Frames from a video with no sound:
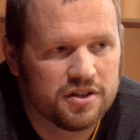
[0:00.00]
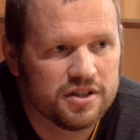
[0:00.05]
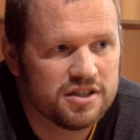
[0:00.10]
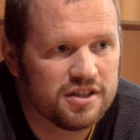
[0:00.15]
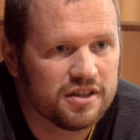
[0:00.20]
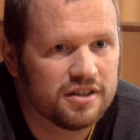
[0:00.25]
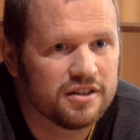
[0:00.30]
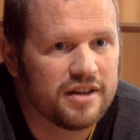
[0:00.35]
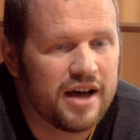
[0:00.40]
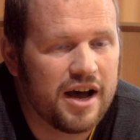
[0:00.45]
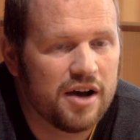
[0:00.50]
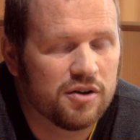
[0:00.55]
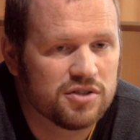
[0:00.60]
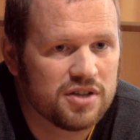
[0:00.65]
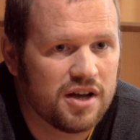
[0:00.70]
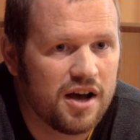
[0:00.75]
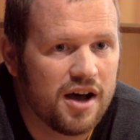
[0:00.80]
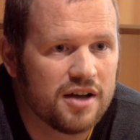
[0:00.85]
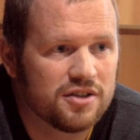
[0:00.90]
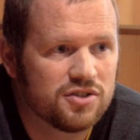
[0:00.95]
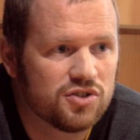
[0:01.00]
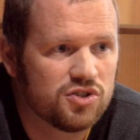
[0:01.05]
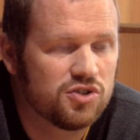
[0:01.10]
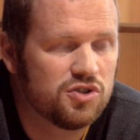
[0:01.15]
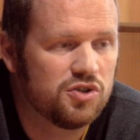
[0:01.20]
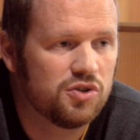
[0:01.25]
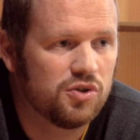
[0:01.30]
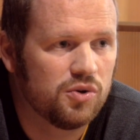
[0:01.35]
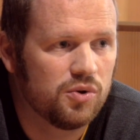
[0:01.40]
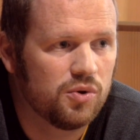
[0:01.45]
this allows us
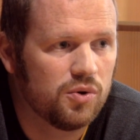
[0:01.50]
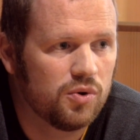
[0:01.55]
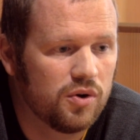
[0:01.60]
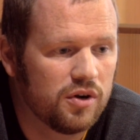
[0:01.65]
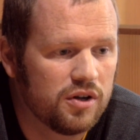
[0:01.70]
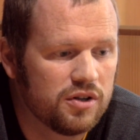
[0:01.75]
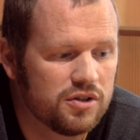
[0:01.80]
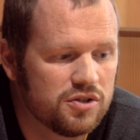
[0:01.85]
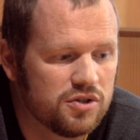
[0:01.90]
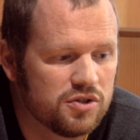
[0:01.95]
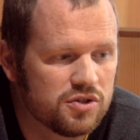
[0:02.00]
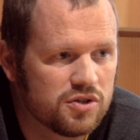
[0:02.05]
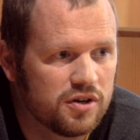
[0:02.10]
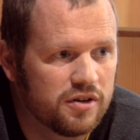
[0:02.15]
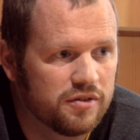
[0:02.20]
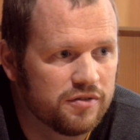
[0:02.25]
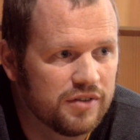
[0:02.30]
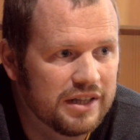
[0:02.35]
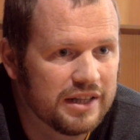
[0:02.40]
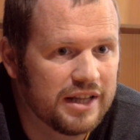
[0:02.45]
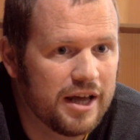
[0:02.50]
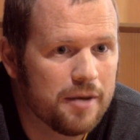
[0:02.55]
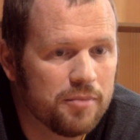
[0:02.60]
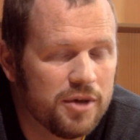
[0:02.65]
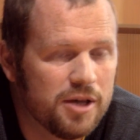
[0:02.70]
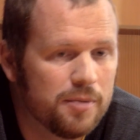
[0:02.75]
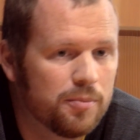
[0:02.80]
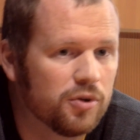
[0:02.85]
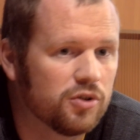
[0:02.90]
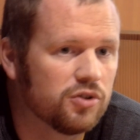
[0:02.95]
to sort of let
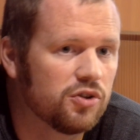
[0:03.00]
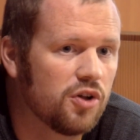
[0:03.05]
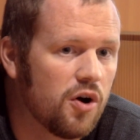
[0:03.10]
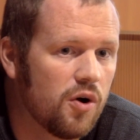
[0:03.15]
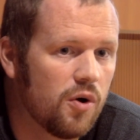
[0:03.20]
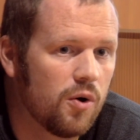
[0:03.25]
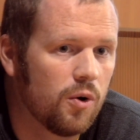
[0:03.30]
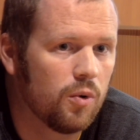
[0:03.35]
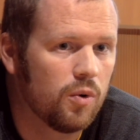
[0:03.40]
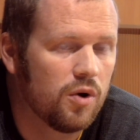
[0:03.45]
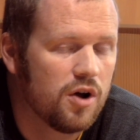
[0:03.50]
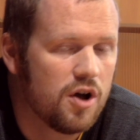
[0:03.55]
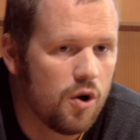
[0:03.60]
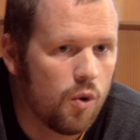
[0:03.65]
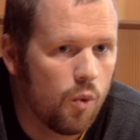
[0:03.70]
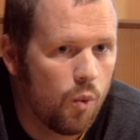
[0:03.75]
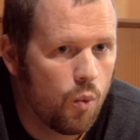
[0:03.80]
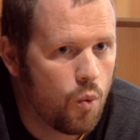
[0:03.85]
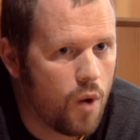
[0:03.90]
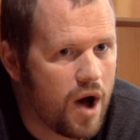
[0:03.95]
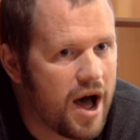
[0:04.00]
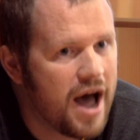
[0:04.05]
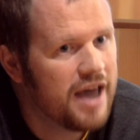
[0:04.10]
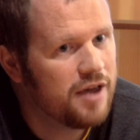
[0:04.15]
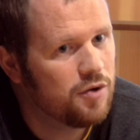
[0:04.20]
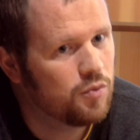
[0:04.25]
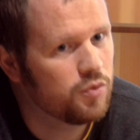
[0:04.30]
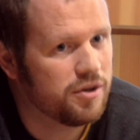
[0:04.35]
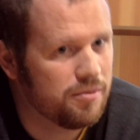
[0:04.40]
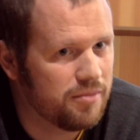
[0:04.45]
people know
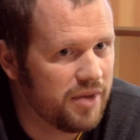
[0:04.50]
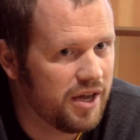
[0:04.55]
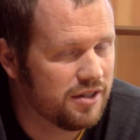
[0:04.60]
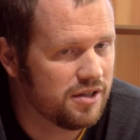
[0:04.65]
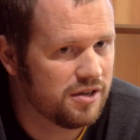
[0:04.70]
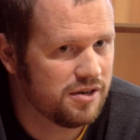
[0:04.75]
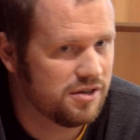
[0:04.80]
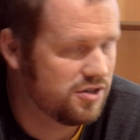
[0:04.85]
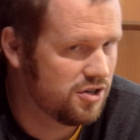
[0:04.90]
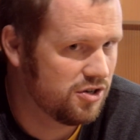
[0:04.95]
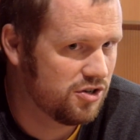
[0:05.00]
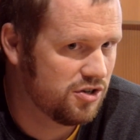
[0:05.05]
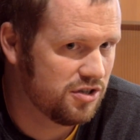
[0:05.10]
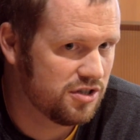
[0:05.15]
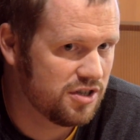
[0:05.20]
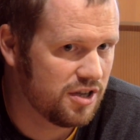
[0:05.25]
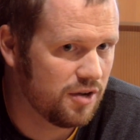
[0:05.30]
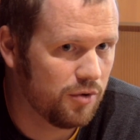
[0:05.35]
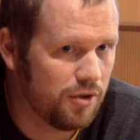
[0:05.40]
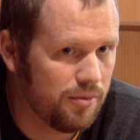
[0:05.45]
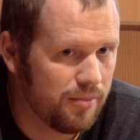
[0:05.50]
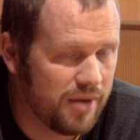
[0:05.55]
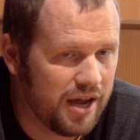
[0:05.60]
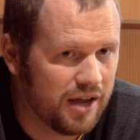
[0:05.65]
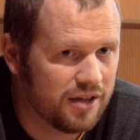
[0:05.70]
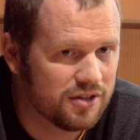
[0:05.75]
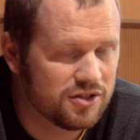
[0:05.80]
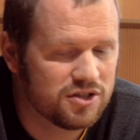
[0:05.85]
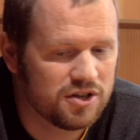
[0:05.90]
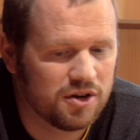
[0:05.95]
why we made the decisions that we
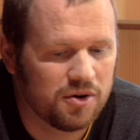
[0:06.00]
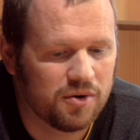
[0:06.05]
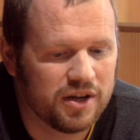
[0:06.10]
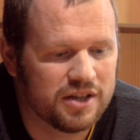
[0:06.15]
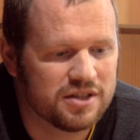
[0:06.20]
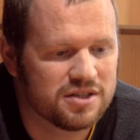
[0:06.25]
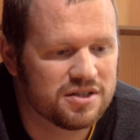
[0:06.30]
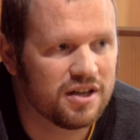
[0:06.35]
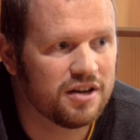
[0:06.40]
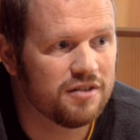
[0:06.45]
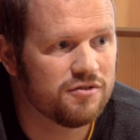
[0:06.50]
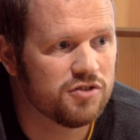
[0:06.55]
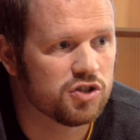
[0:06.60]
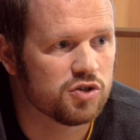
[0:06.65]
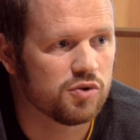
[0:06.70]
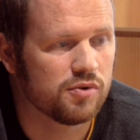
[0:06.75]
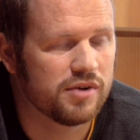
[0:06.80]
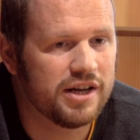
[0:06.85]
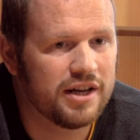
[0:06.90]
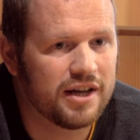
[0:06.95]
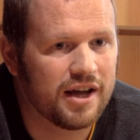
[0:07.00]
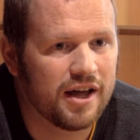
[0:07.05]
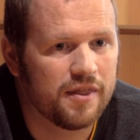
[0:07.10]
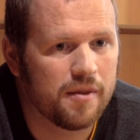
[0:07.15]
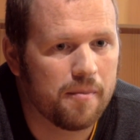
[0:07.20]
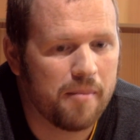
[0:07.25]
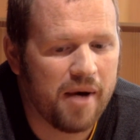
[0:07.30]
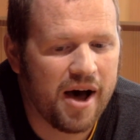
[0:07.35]
made. So instead of just reading on the